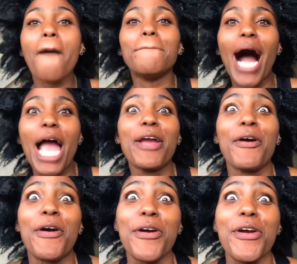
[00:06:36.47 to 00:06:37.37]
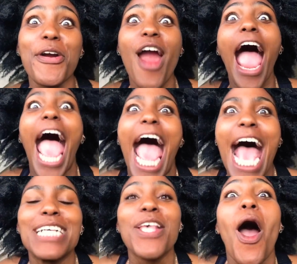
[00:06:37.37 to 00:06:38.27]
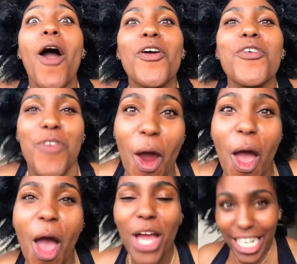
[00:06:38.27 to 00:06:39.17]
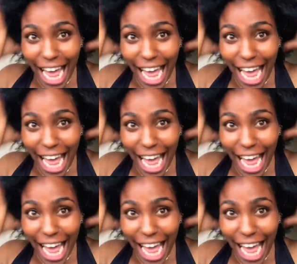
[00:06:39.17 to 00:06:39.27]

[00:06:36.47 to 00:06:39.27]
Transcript: my hair has grown.